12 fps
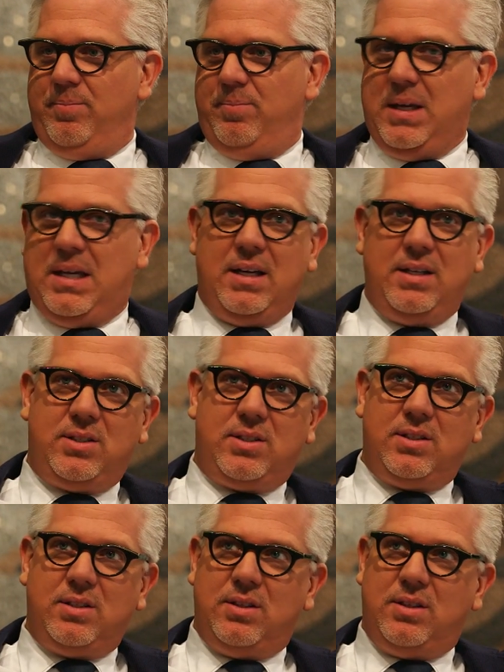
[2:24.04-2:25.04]

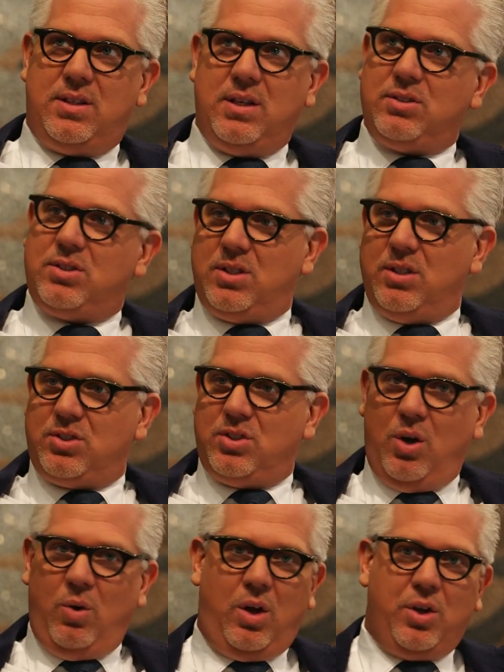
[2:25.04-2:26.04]
because there's, there's
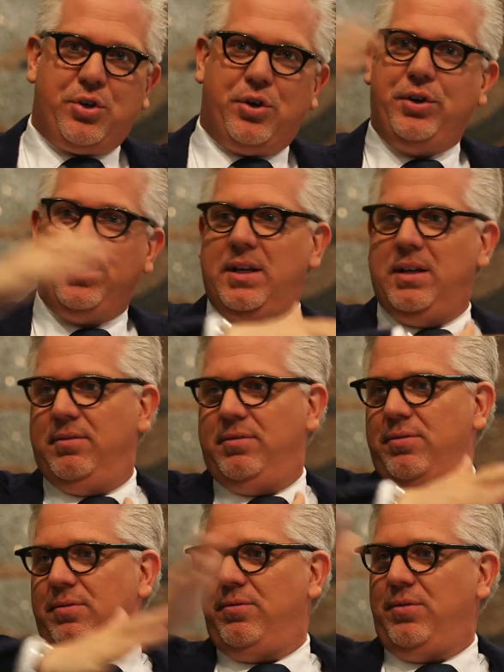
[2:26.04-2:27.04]
no alternative
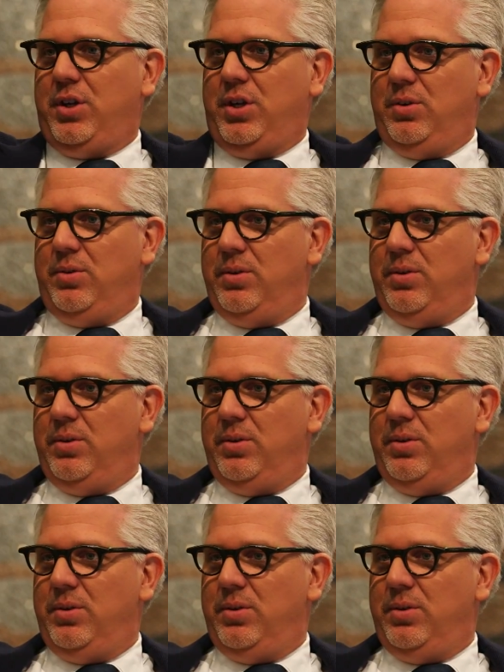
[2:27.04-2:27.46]
for you.